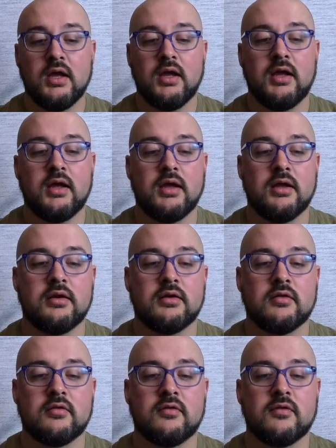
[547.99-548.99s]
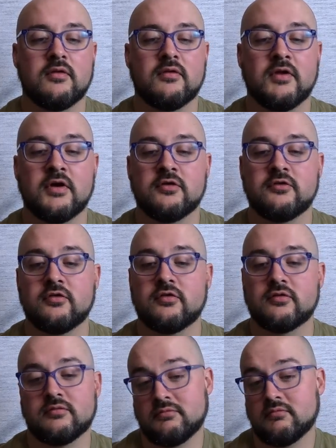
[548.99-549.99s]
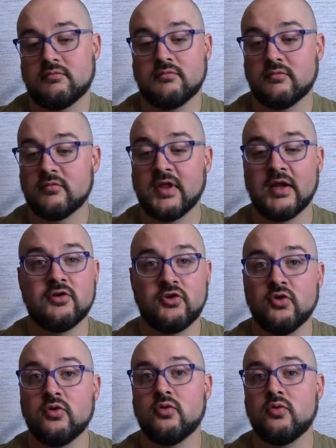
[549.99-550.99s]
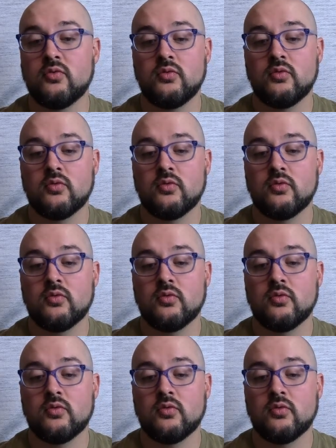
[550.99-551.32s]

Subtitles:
and they do